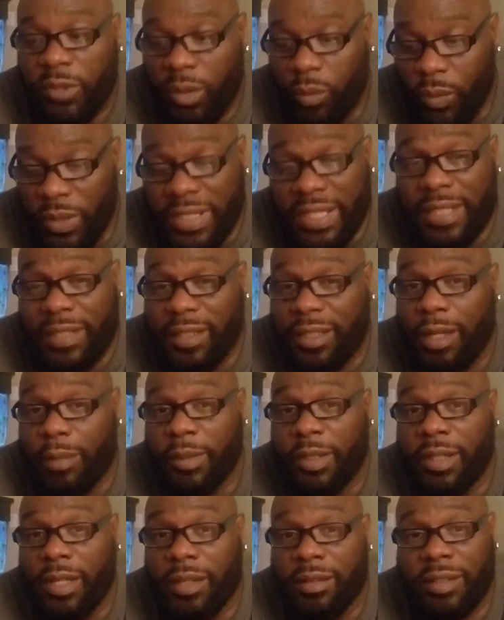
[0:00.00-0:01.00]
We need to come
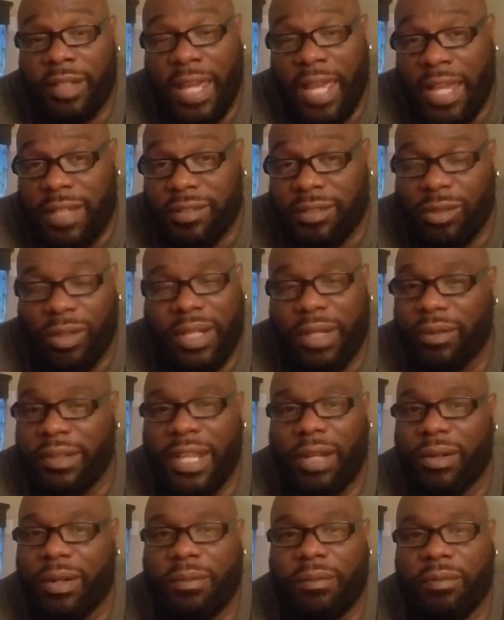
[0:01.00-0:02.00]
together. The Asians don't
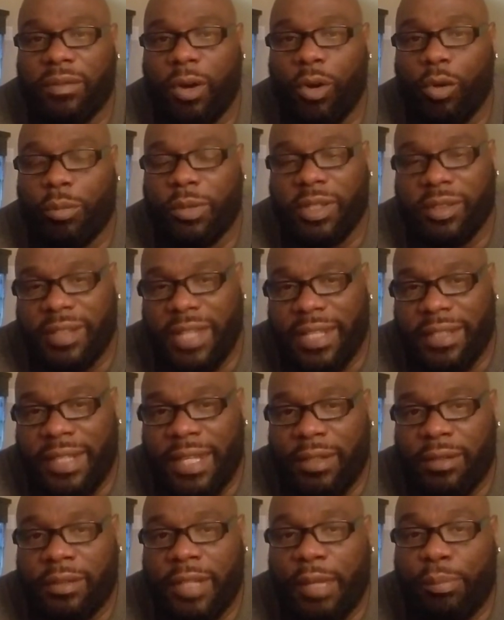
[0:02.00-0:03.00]
even vote because
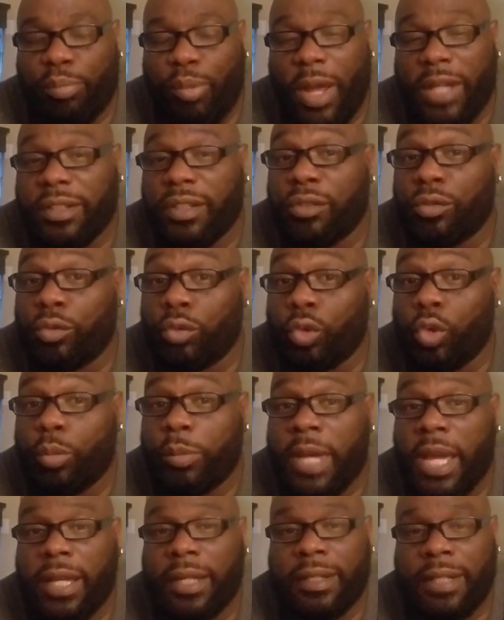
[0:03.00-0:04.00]
they practice
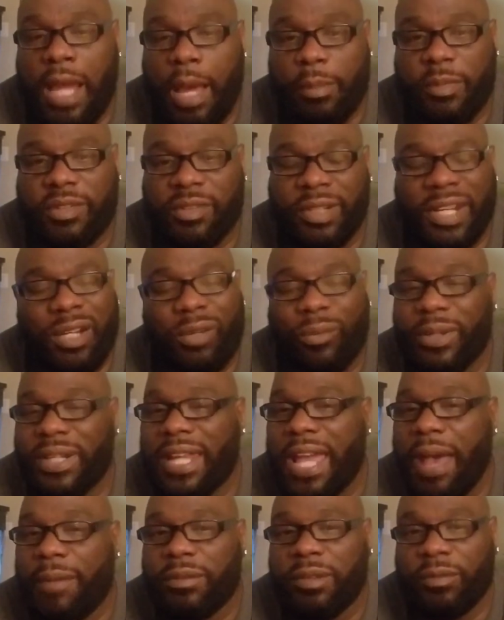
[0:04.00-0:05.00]
group economics, so they don't really
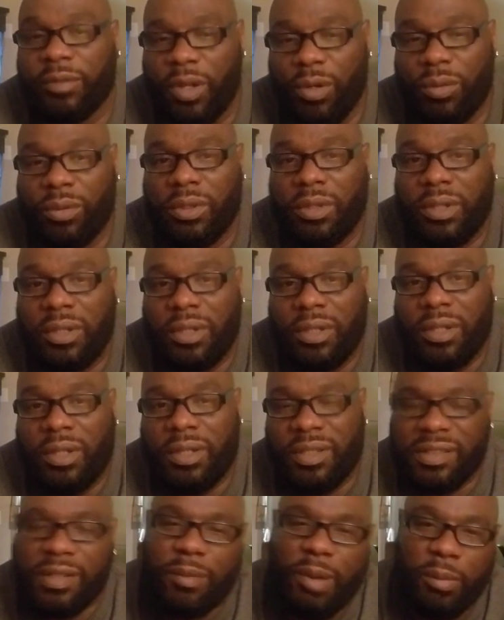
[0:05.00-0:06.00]
have to vote.
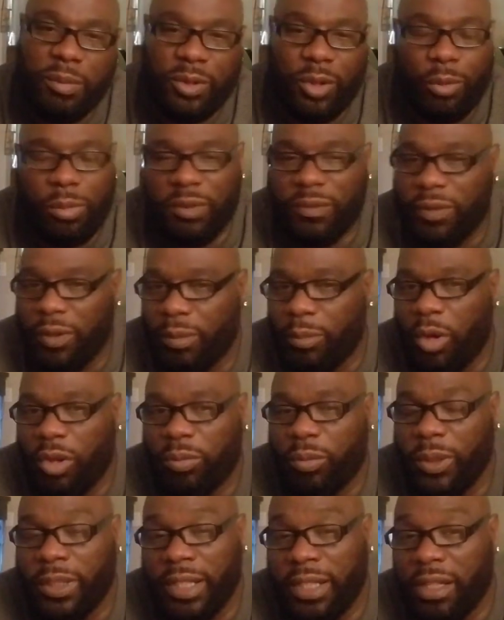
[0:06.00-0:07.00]
Some of them do, but for the
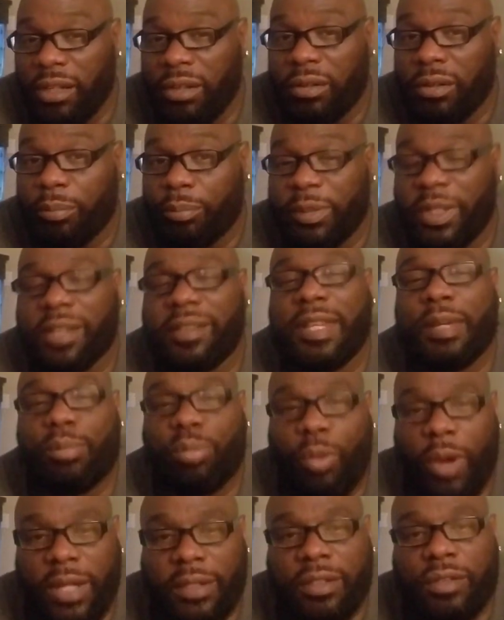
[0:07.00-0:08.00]
most part they don't, because they
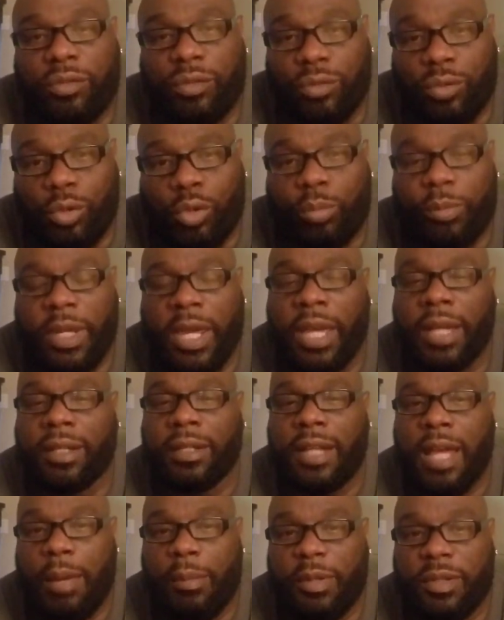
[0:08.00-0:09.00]
practice group
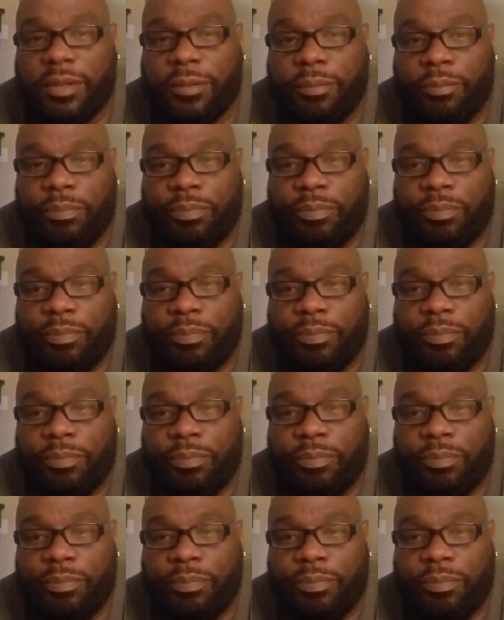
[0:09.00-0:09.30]
economics.